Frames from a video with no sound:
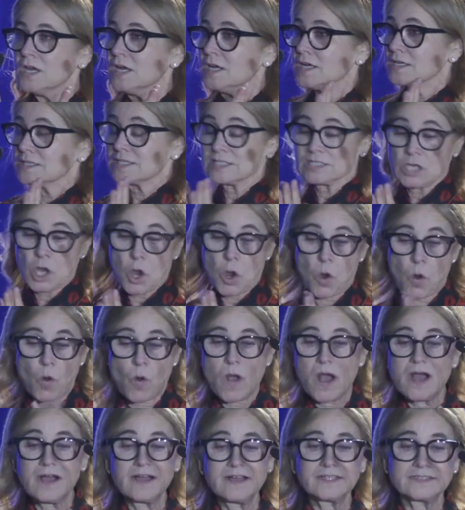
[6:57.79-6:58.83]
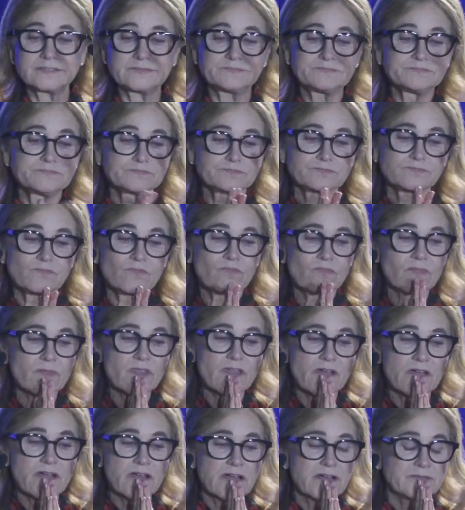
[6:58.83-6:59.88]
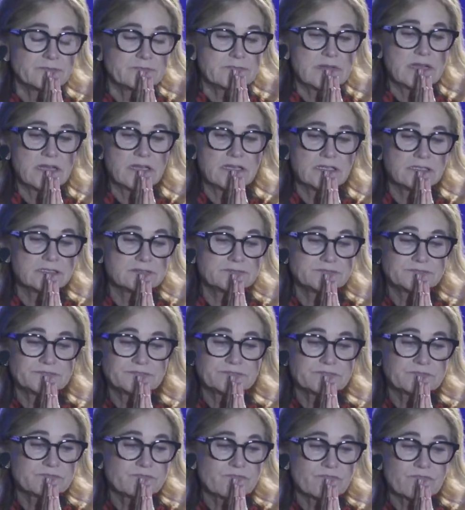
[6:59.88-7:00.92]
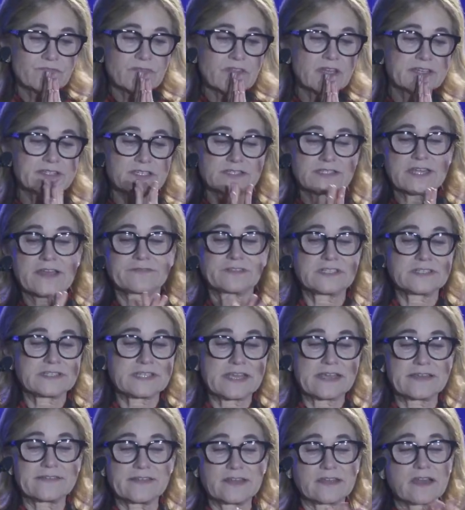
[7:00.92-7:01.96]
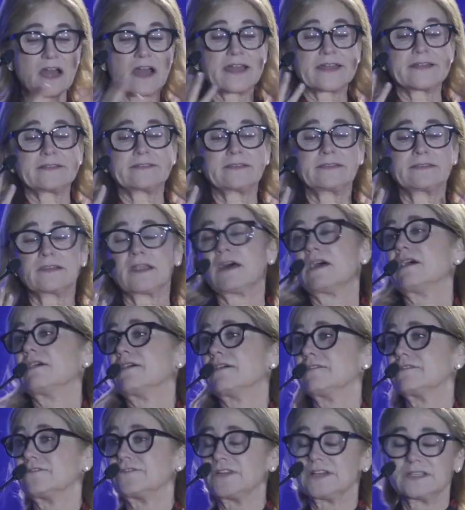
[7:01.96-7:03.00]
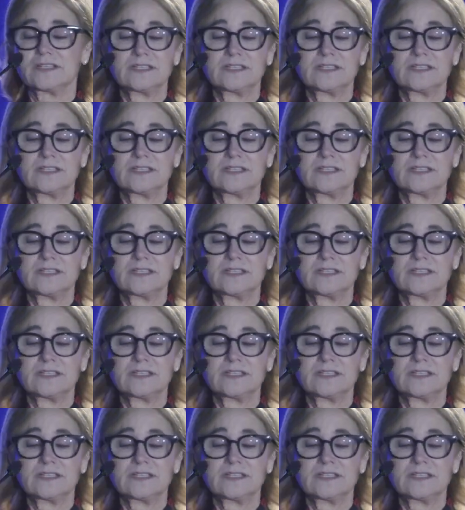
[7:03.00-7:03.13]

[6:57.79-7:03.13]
So, um, I just have to say that I love